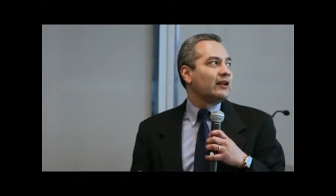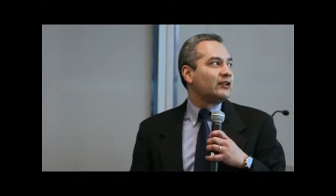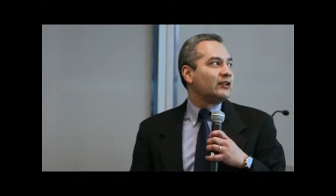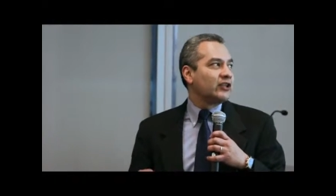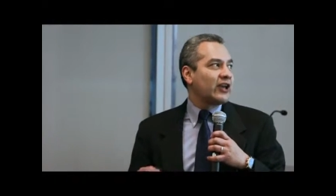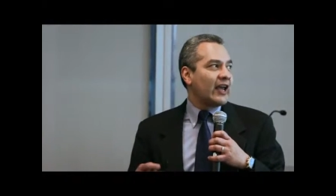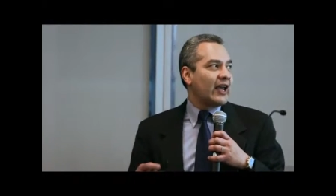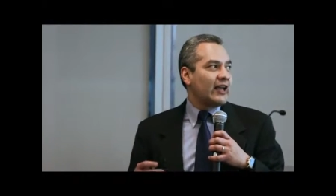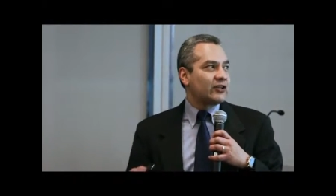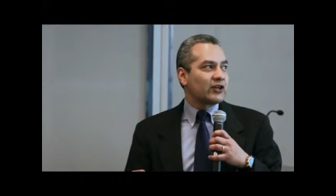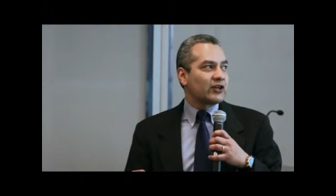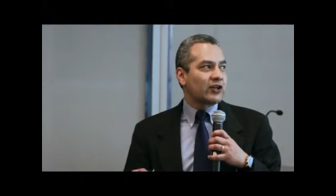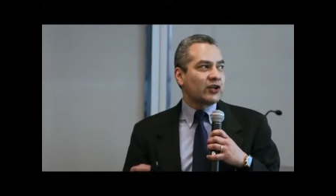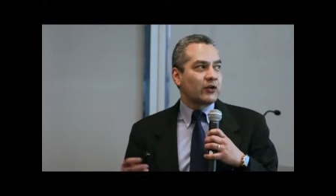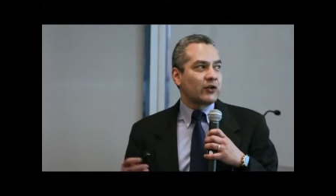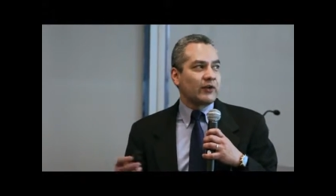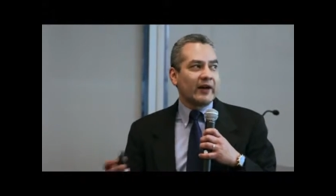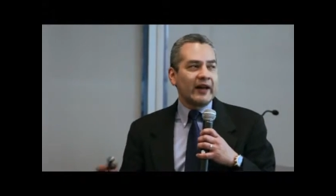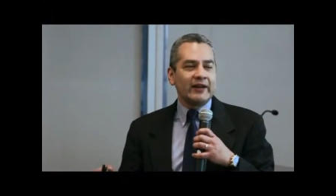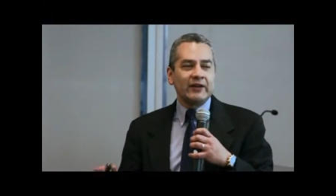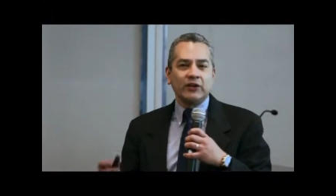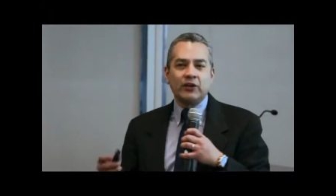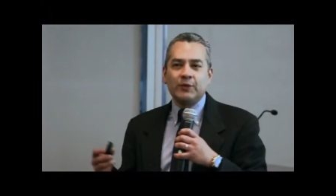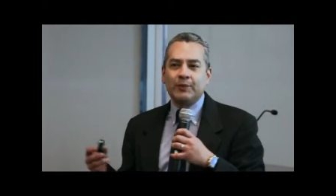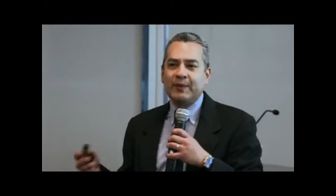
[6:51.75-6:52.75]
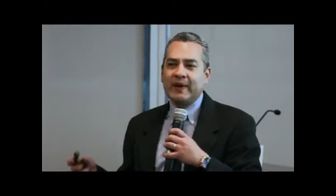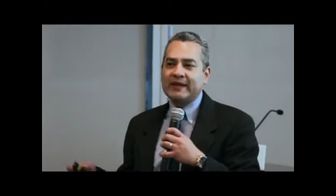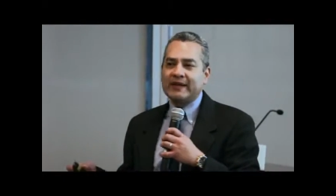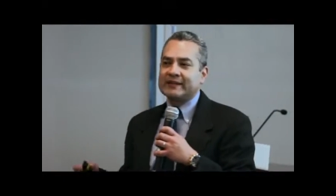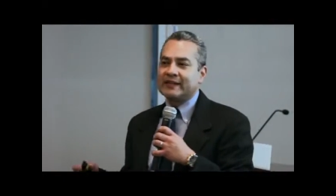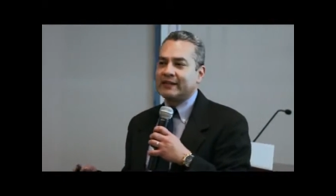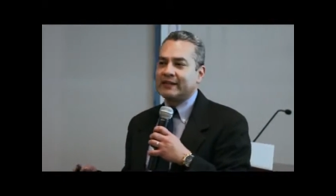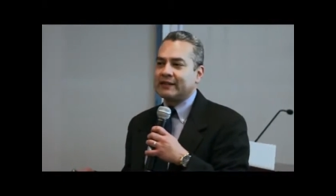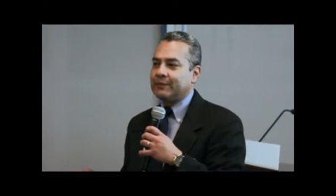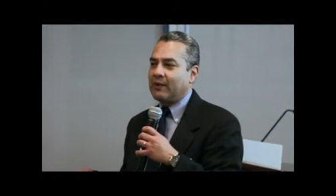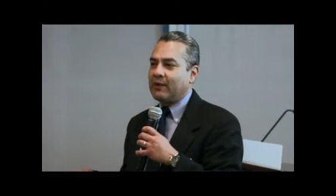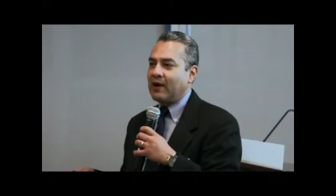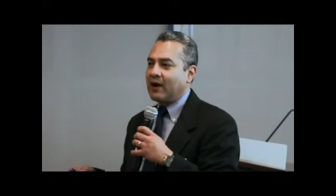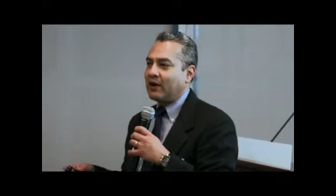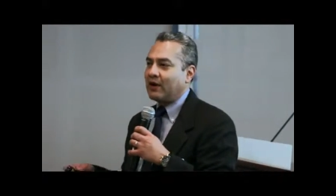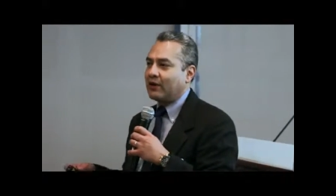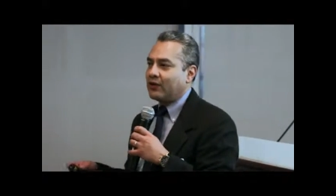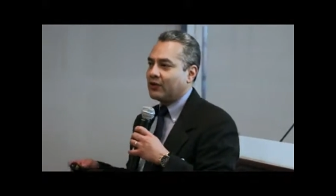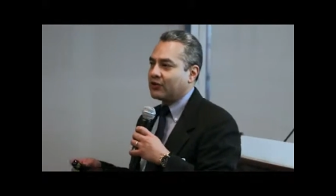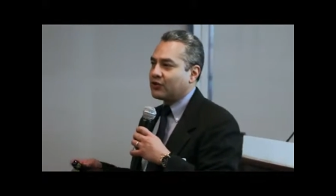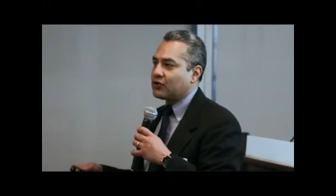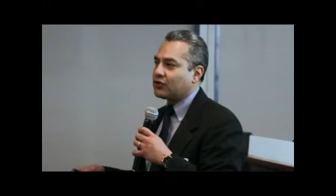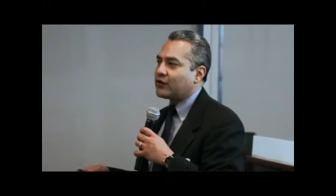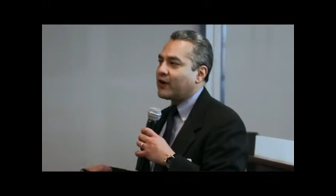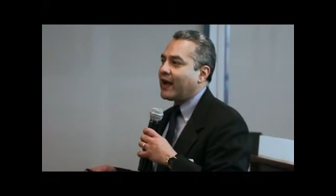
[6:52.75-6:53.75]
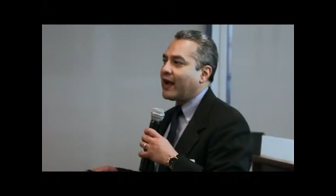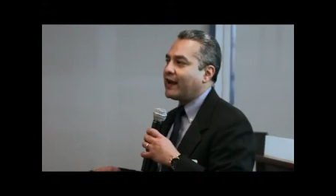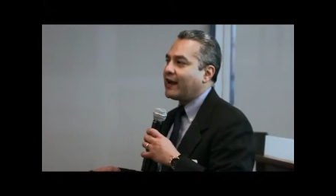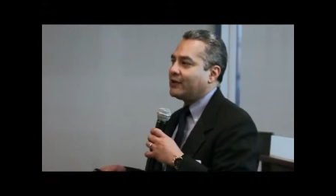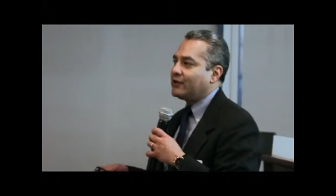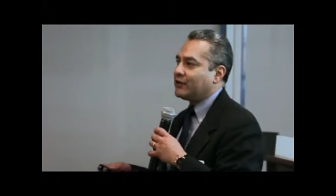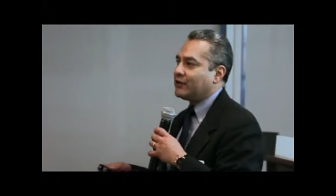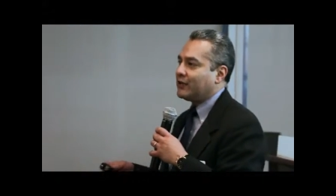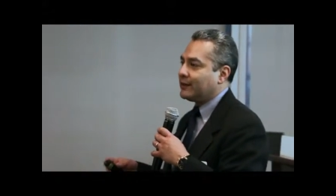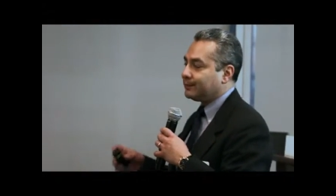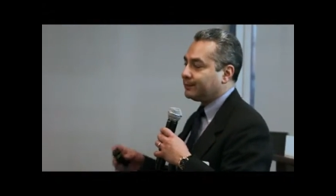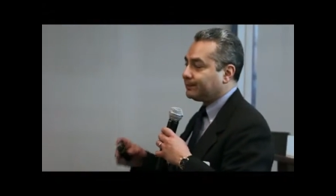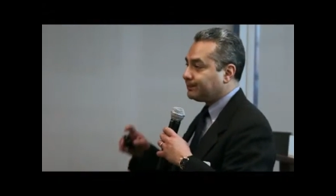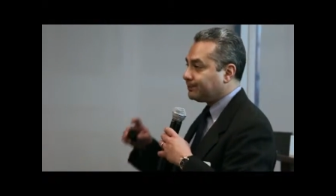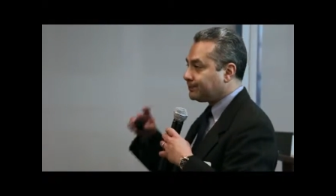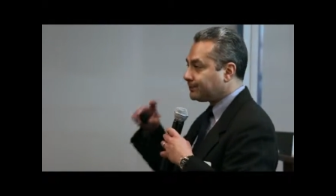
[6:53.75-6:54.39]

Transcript: change or create new business model or strategy.